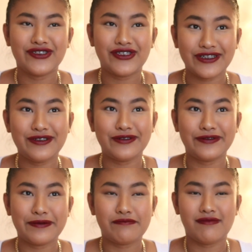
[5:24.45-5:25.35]

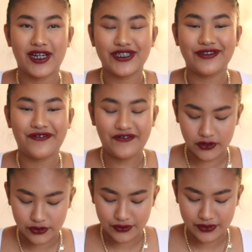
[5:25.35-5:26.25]
too much
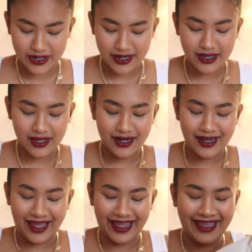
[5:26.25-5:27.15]
food,
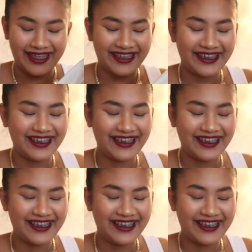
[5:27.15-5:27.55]
like